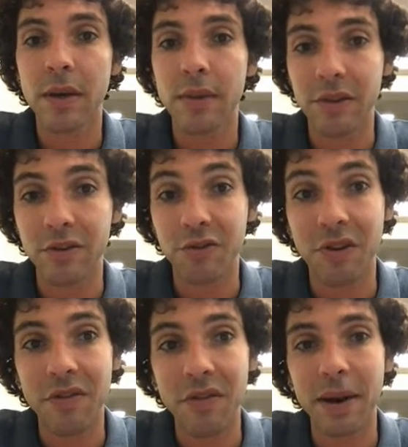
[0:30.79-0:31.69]
It's
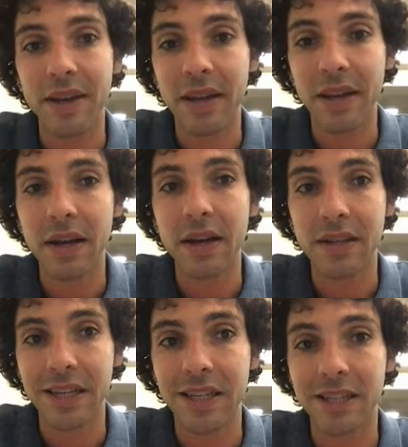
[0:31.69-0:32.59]
driven by data and
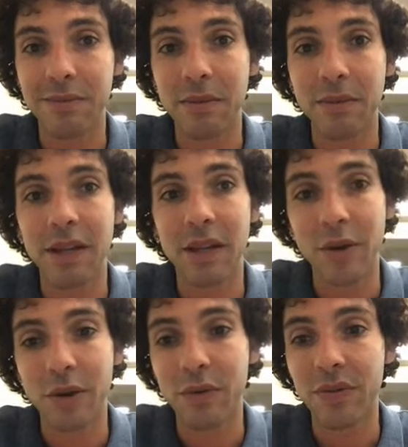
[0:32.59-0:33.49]
assessment, meaning
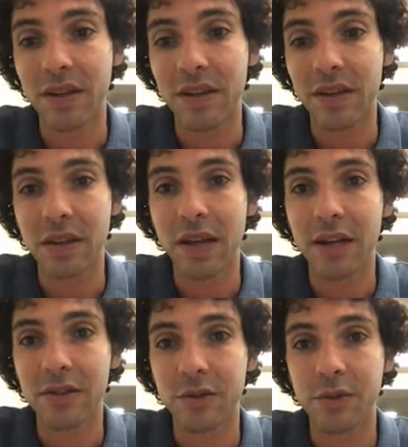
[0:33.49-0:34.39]
what you see in the
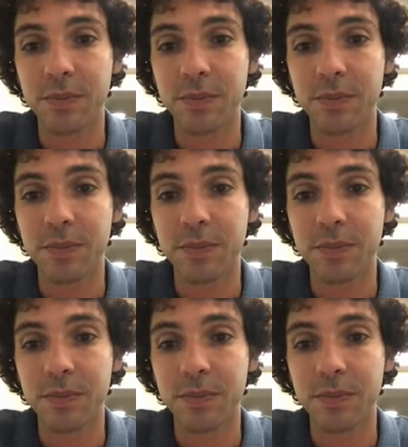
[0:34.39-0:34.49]
classroom.